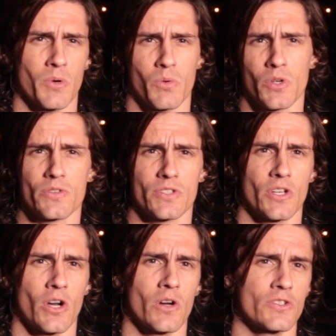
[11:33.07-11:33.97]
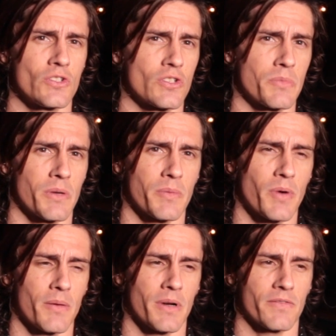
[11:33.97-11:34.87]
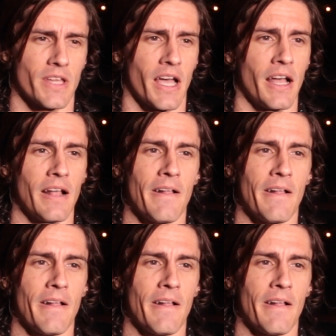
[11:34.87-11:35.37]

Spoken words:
but we'll use the nose. You should be able to pop off of that.